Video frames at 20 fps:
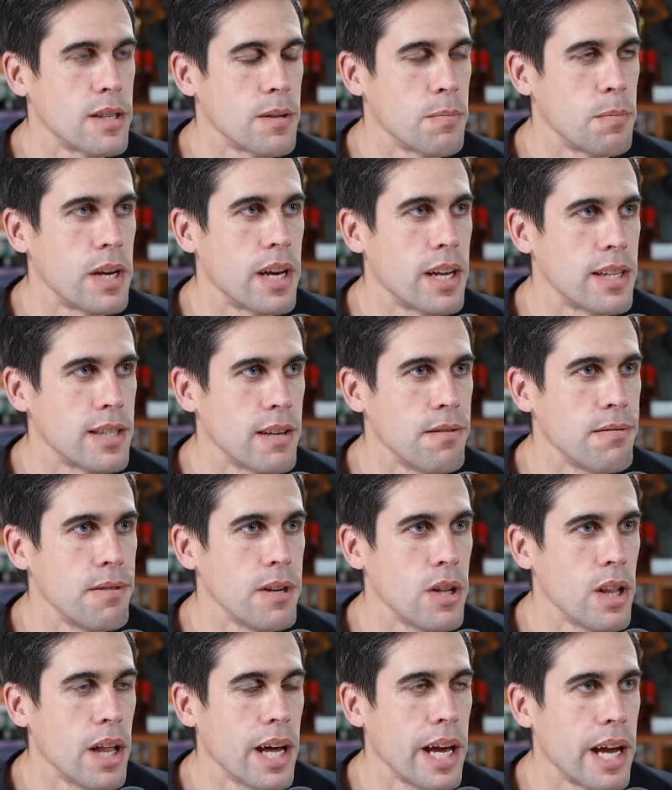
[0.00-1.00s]
Because I
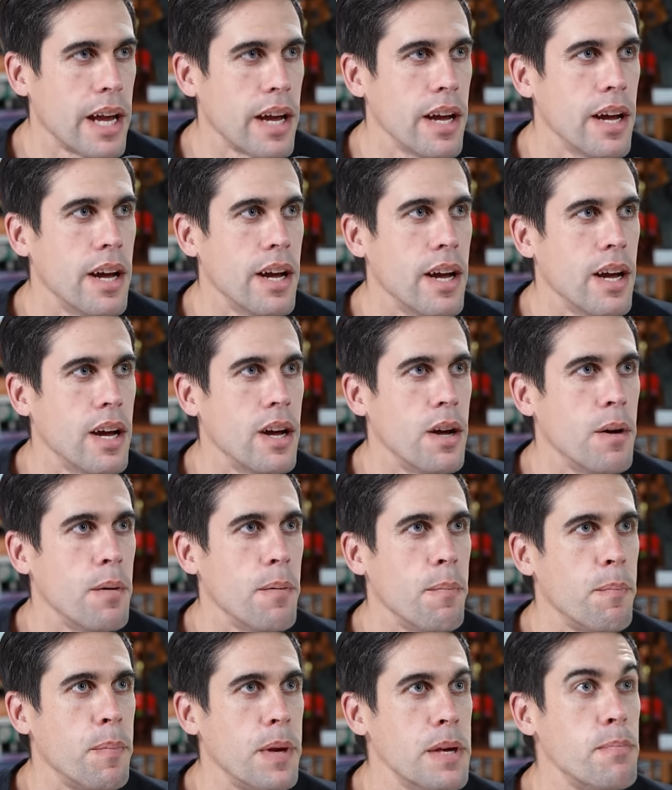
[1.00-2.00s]
feel like
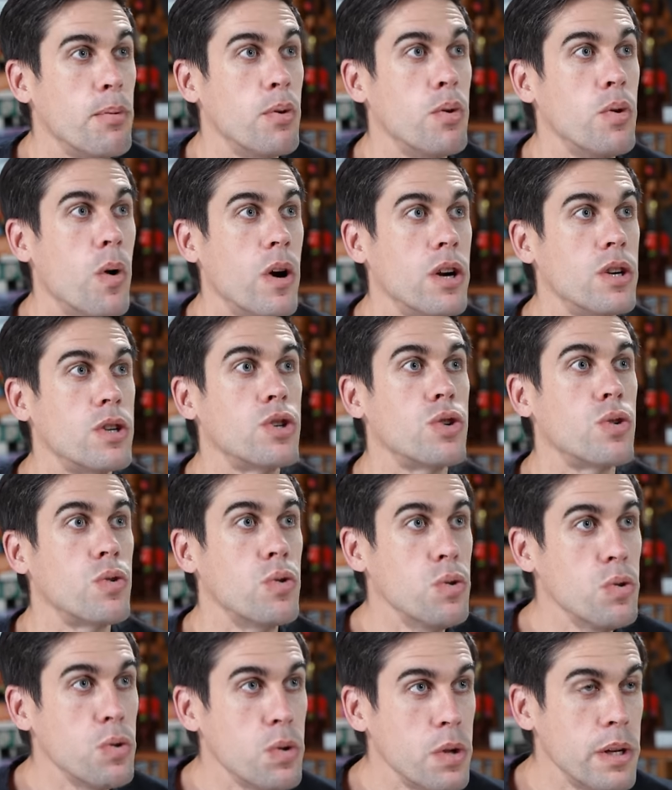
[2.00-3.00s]
people who are
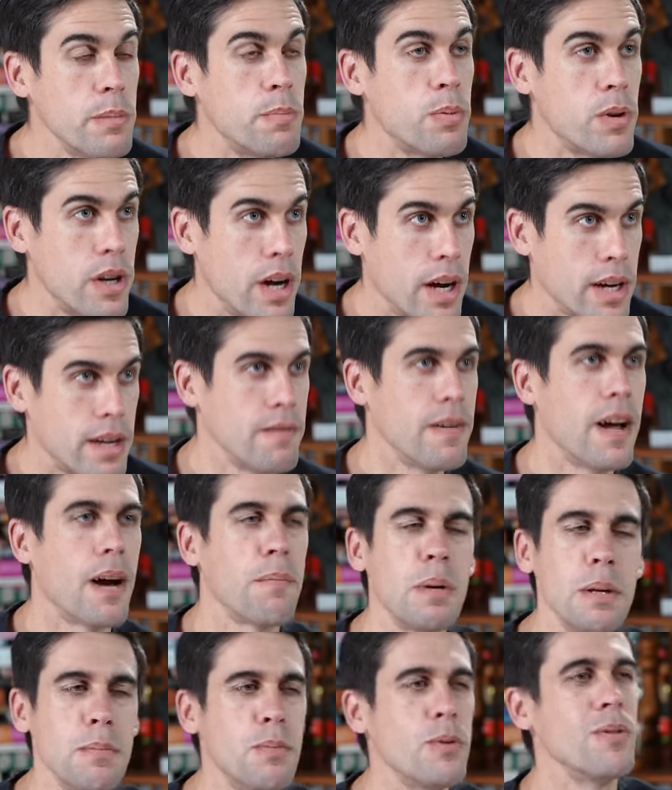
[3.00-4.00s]
truly productive, not
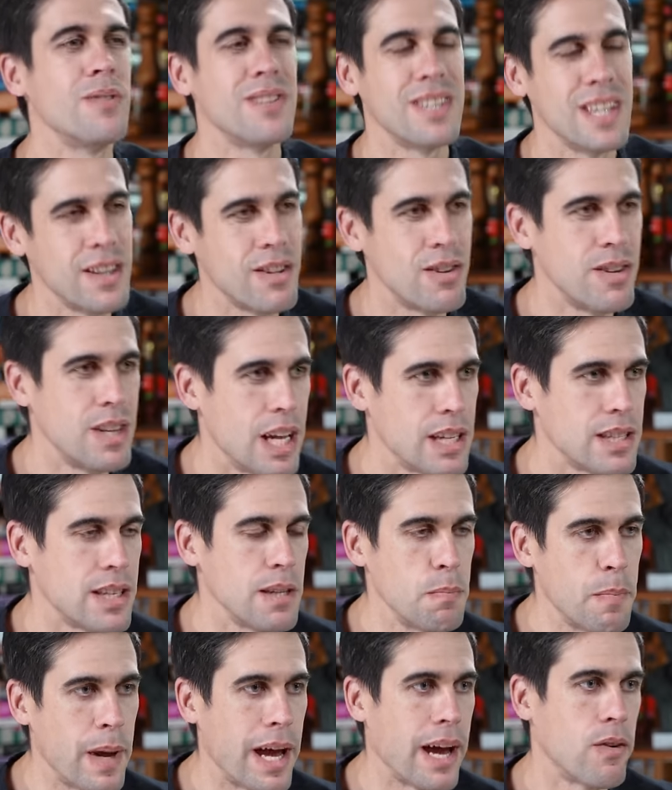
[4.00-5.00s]
people who sit at their desk
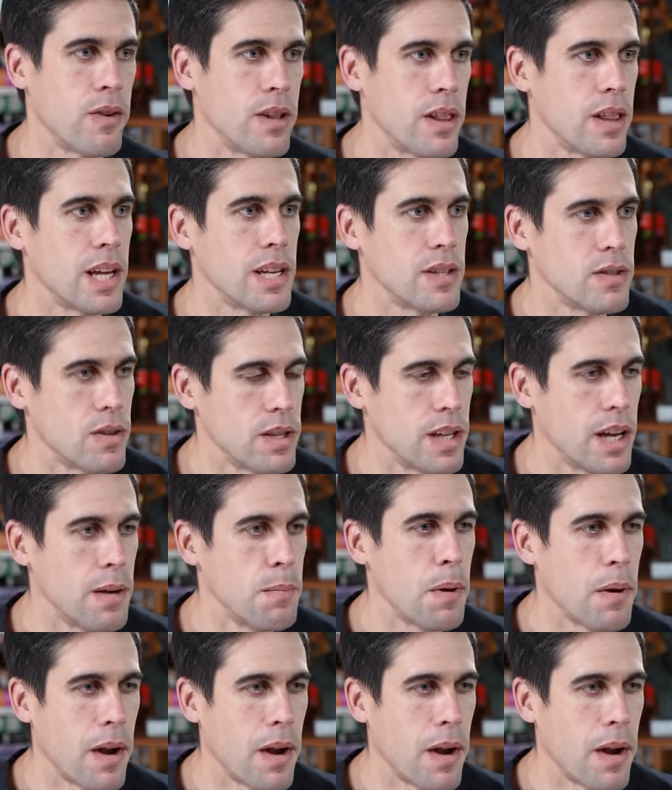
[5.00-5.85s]
and pound at things all day, but